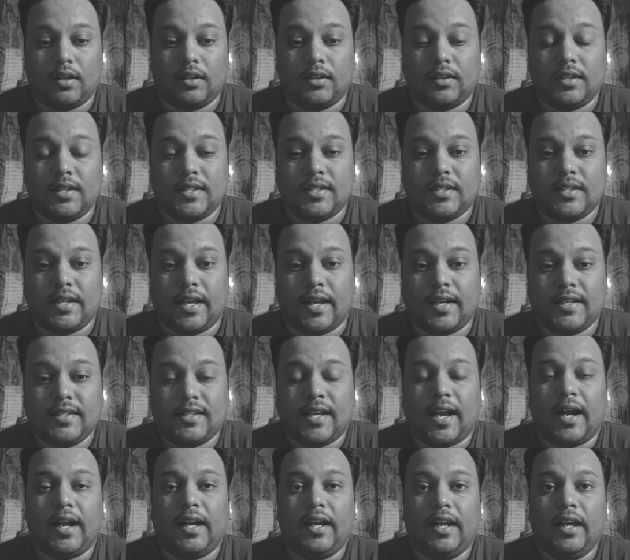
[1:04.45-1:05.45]
This
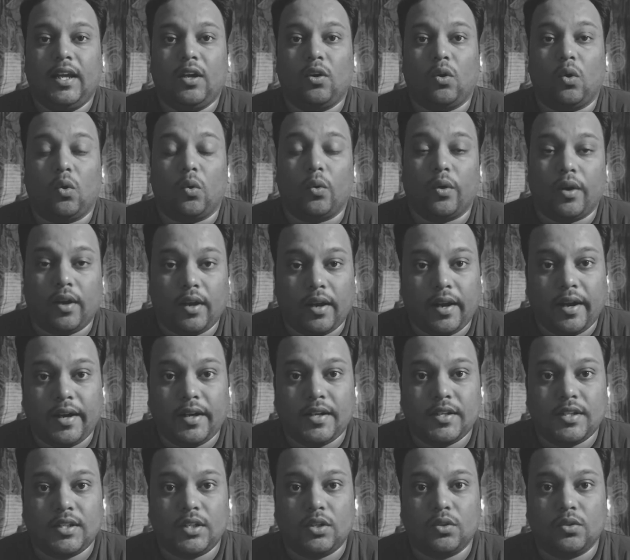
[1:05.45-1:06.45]
exactly
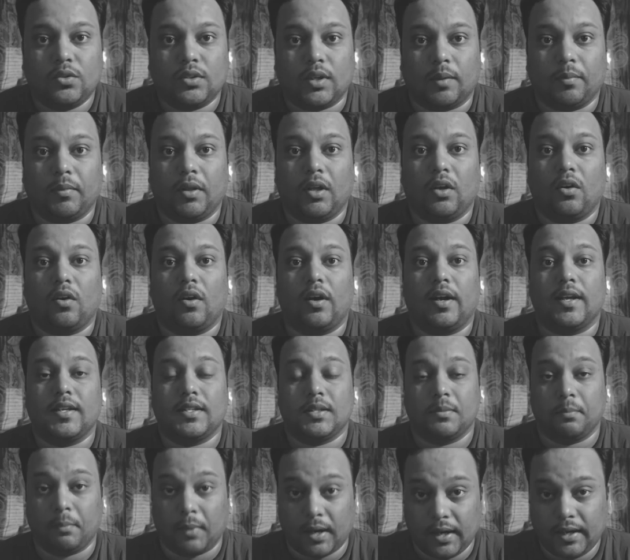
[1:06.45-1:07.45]
correlates to something called
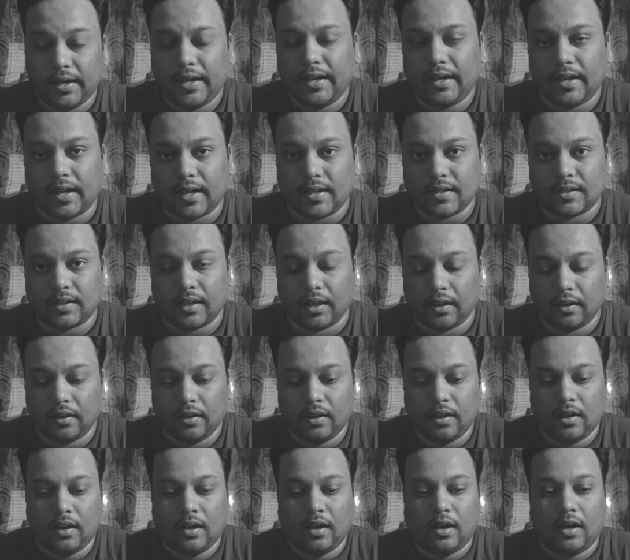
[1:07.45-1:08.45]
as multitasking.
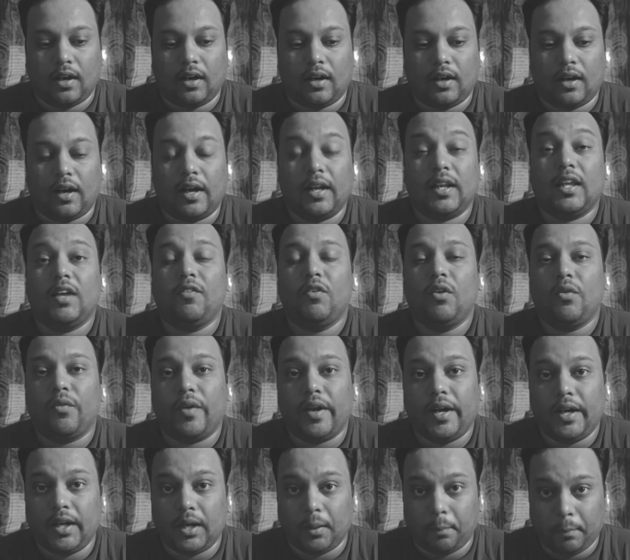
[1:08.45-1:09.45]
I'll give you a
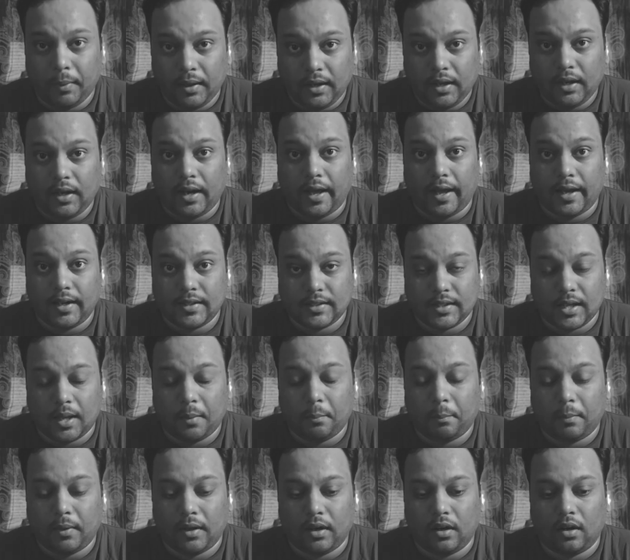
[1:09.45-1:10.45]
very typical
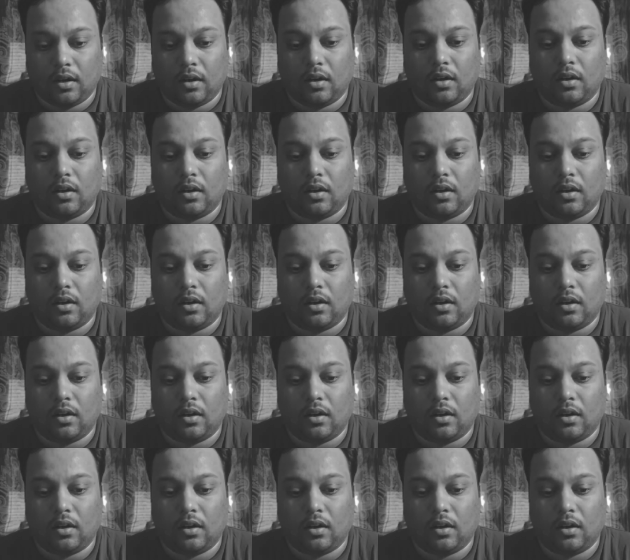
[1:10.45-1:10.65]
example.